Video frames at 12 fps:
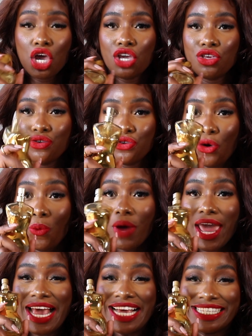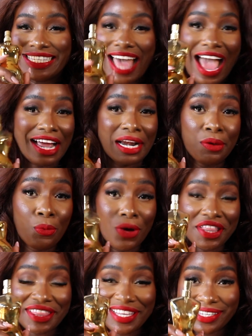you know exactly
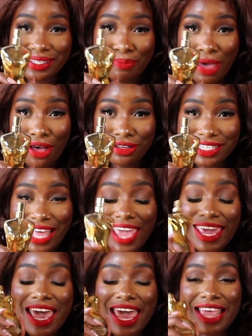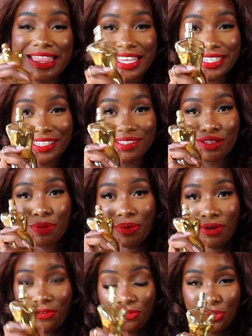what this smells like, and this is the
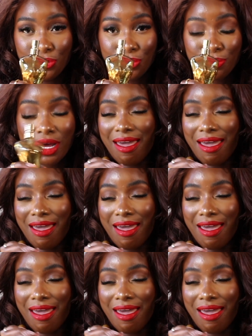perfume.